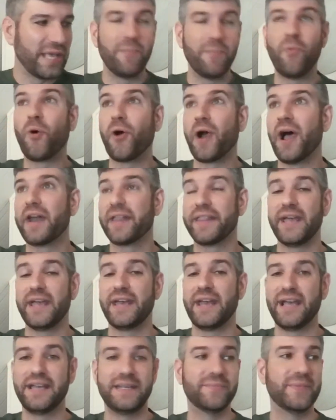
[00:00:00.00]
more out of that
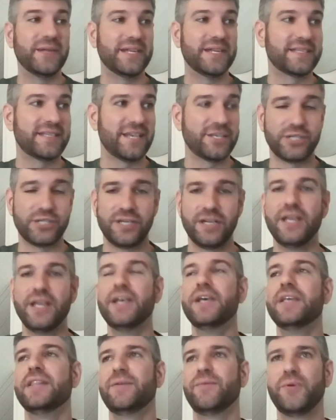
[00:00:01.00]
90-minute session
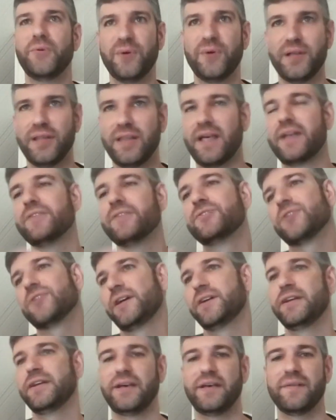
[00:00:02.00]
than we will out of
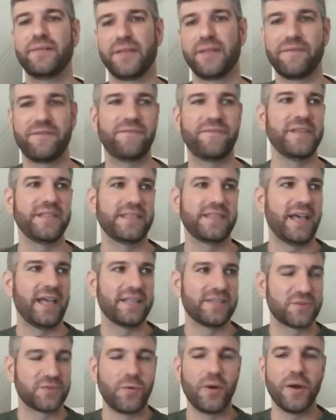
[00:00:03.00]
trying to fit
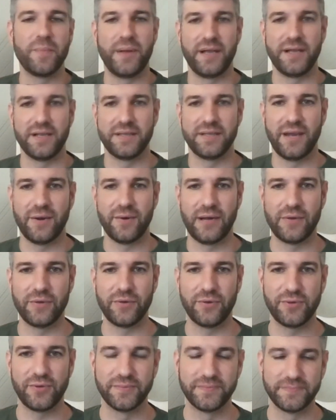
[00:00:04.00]
that square peg in that round
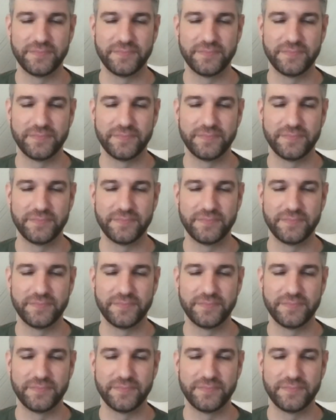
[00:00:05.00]
hole.